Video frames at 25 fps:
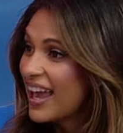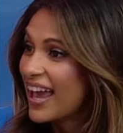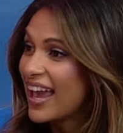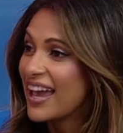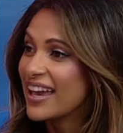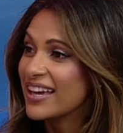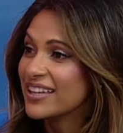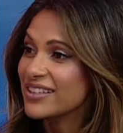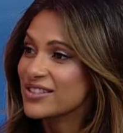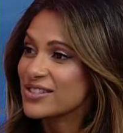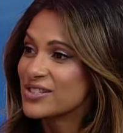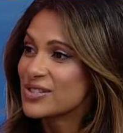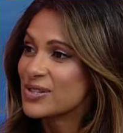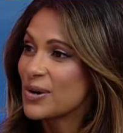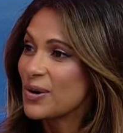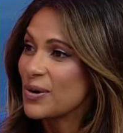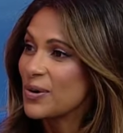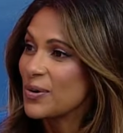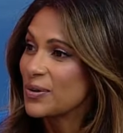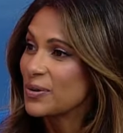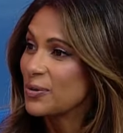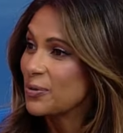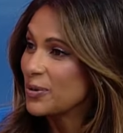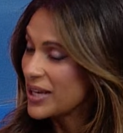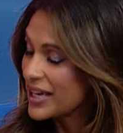And
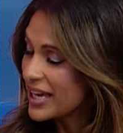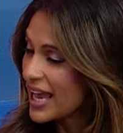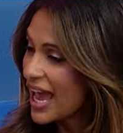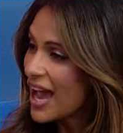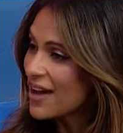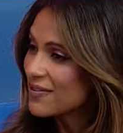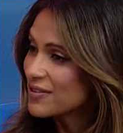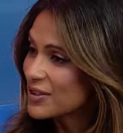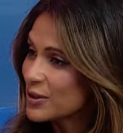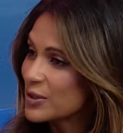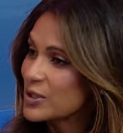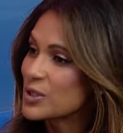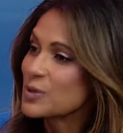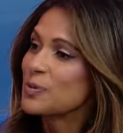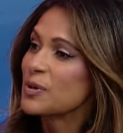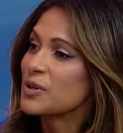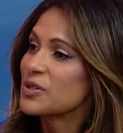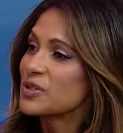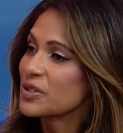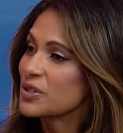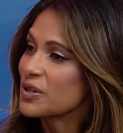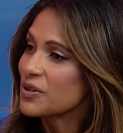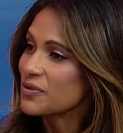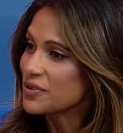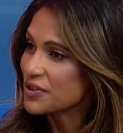so the week after, I was
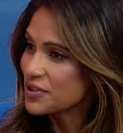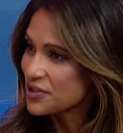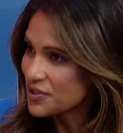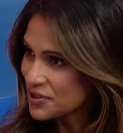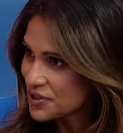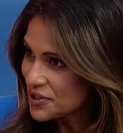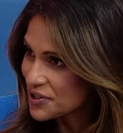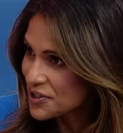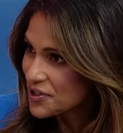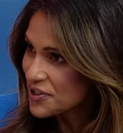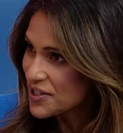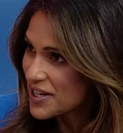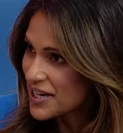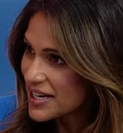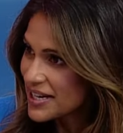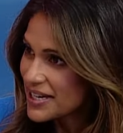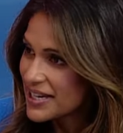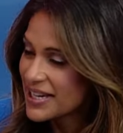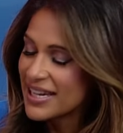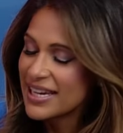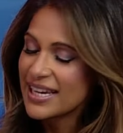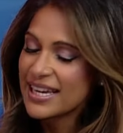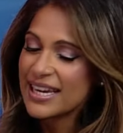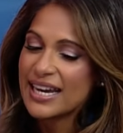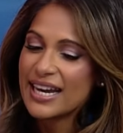supposed to go for surgery.